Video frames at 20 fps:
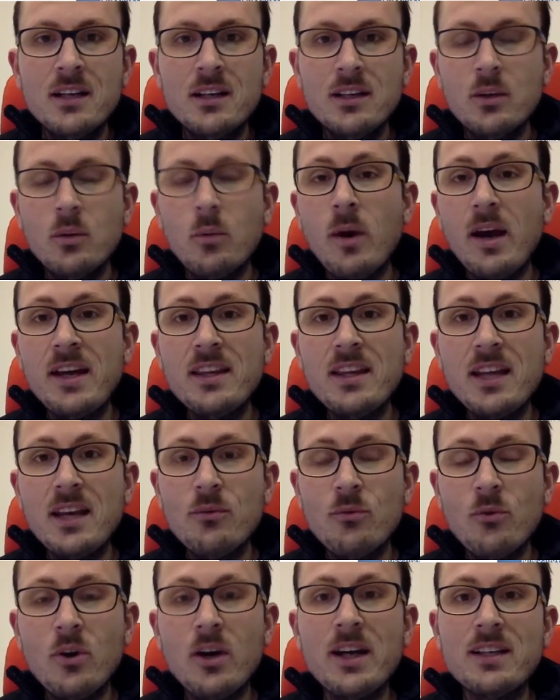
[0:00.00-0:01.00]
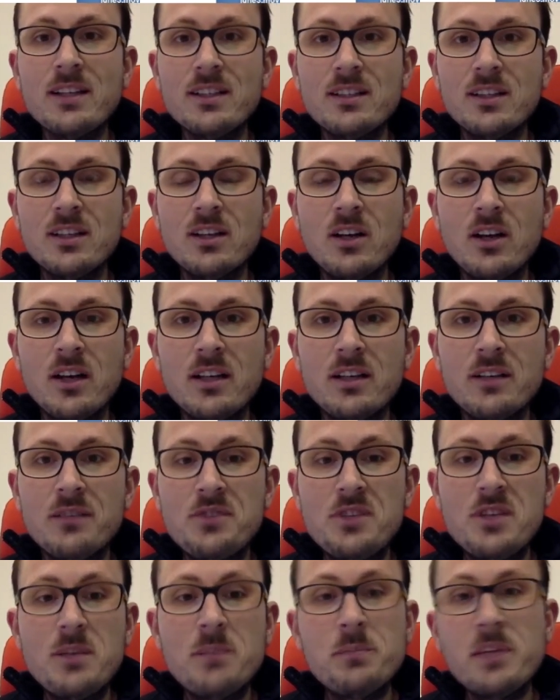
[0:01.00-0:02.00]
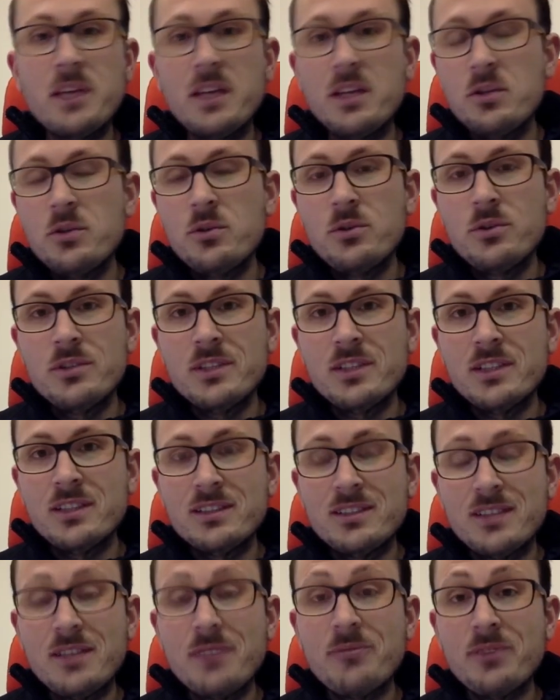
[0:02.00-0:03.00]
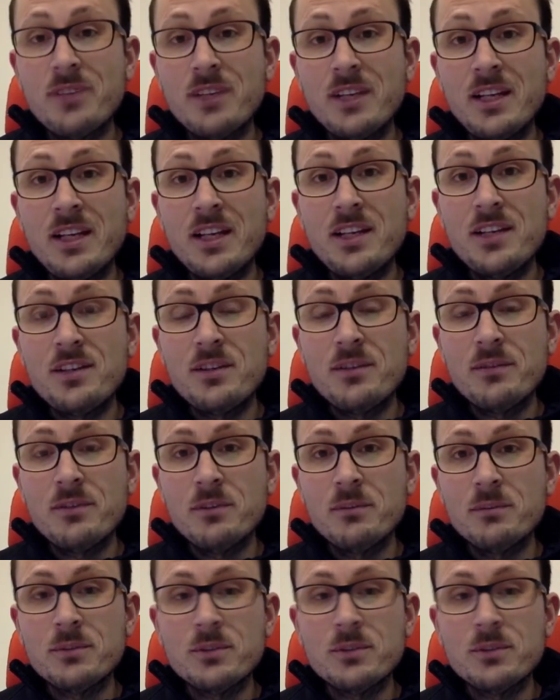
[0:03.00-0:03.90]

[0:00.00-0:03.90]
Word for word: the way they write and the kind of chip they use is different in each of them